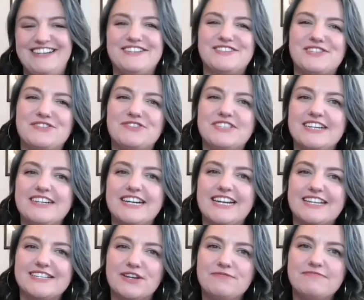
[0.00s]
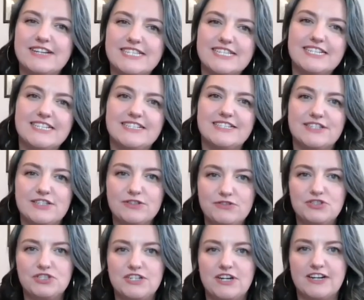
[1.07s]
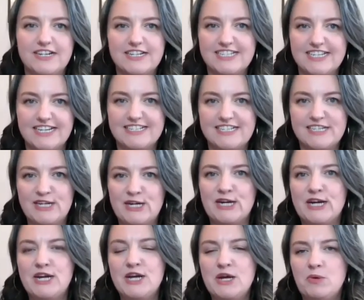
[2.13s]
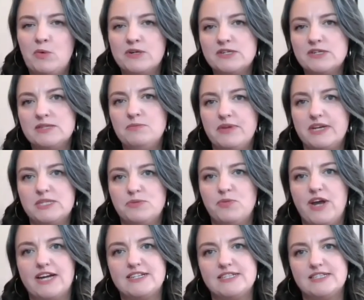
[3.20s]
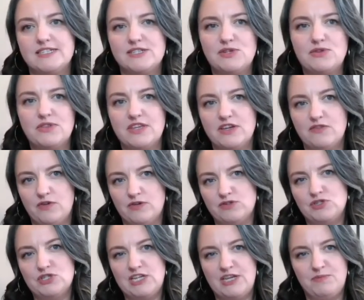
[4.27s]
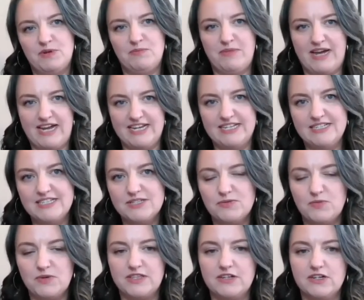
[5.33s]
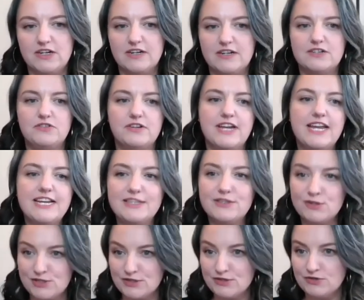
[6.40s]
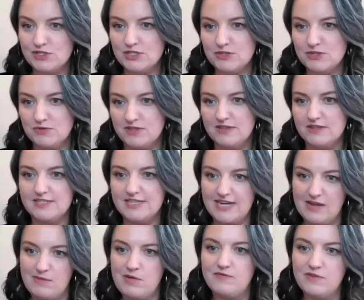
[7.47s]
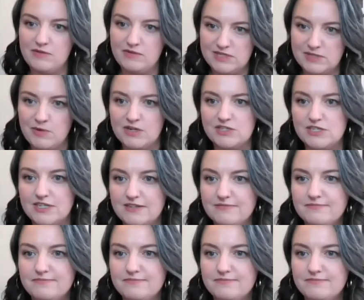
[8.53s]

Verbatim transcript: So, Derek, as our resident solution architect here, what are some best practices you think folks should keep in mind when they're creating their solutions with Dynamic View and Smartsheet?